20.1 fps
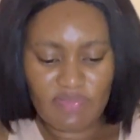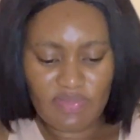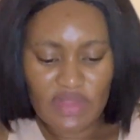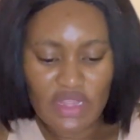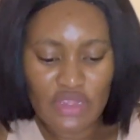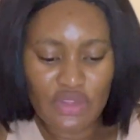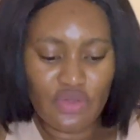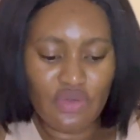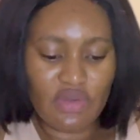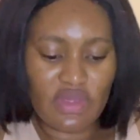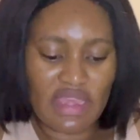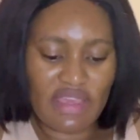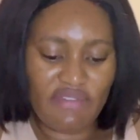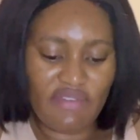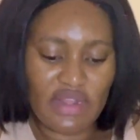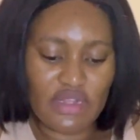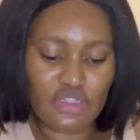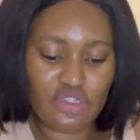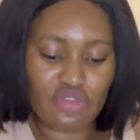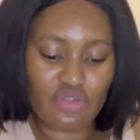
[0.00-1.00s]
you're
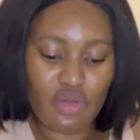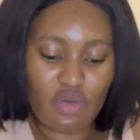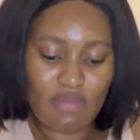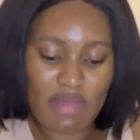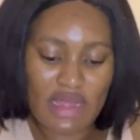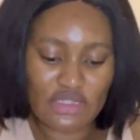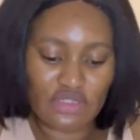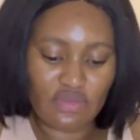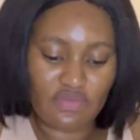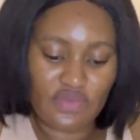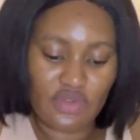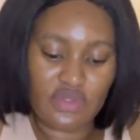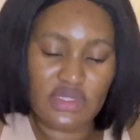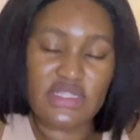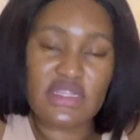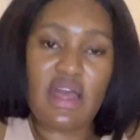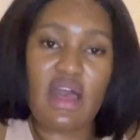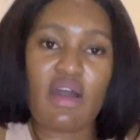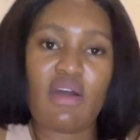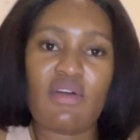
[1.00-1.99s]
given so much of
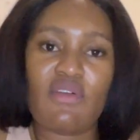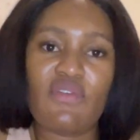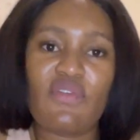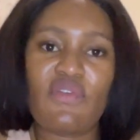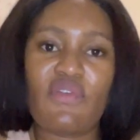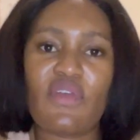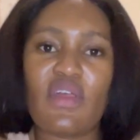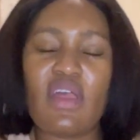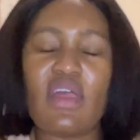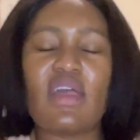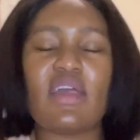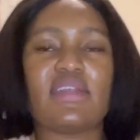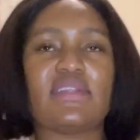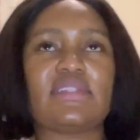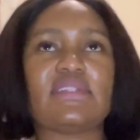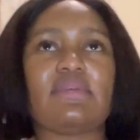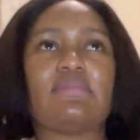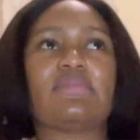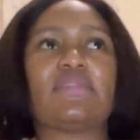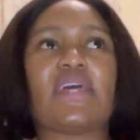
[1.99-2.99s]
yourself
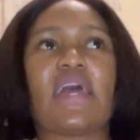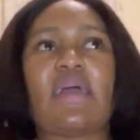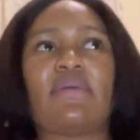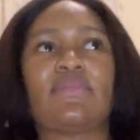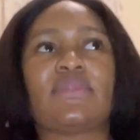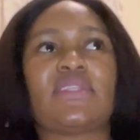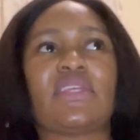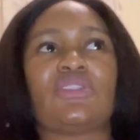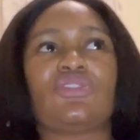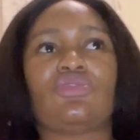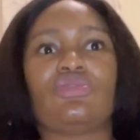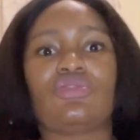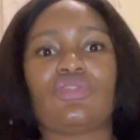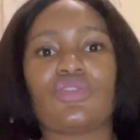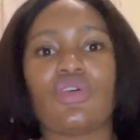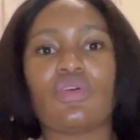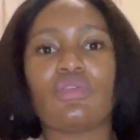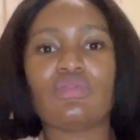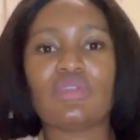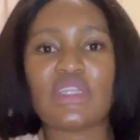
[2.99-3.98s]
sometimes that you
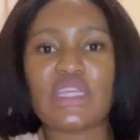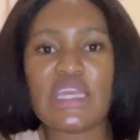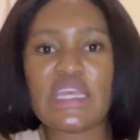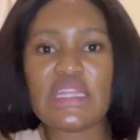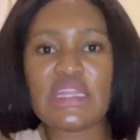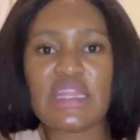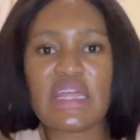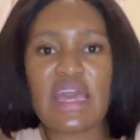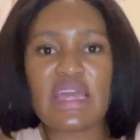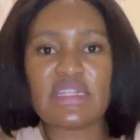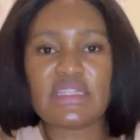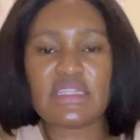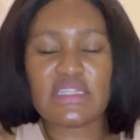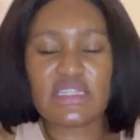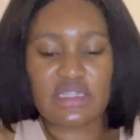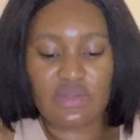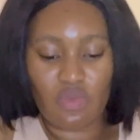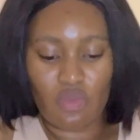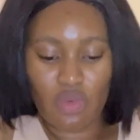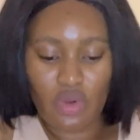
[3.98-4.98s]
don't get that
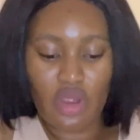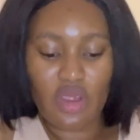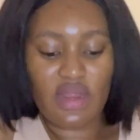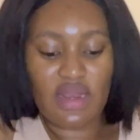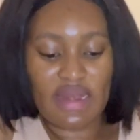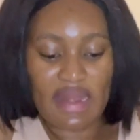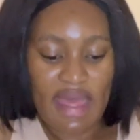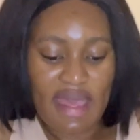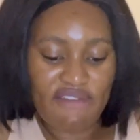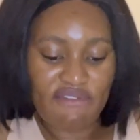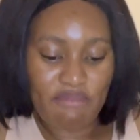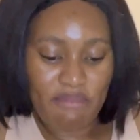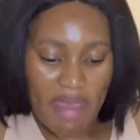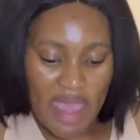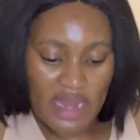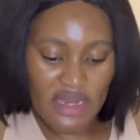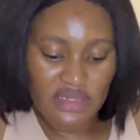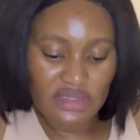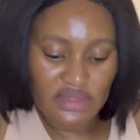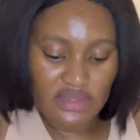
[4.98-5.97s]
work-life
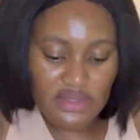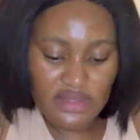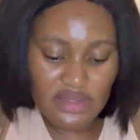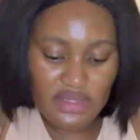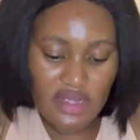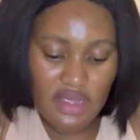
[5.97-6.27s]
balance.